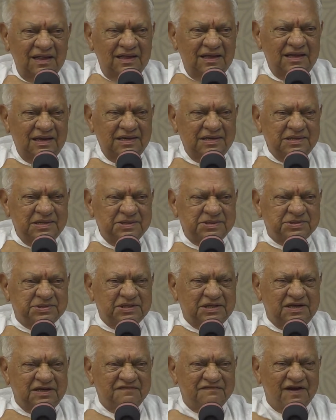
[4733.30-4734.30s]
It
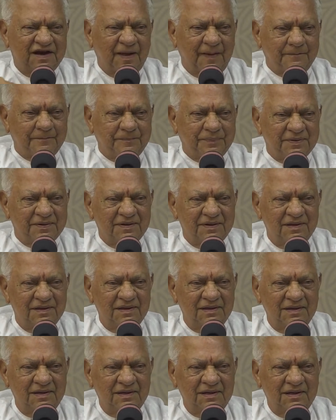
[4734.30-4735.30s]
is given up.
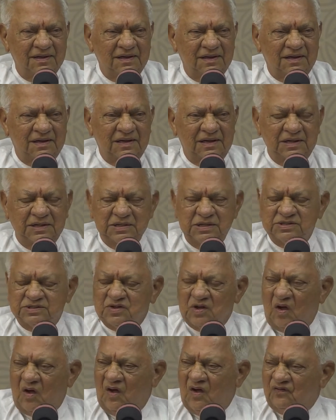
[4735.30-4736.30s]
It is
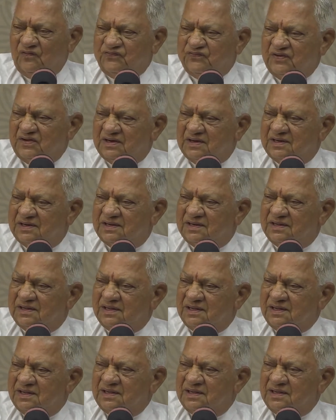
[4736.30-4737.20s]
offered.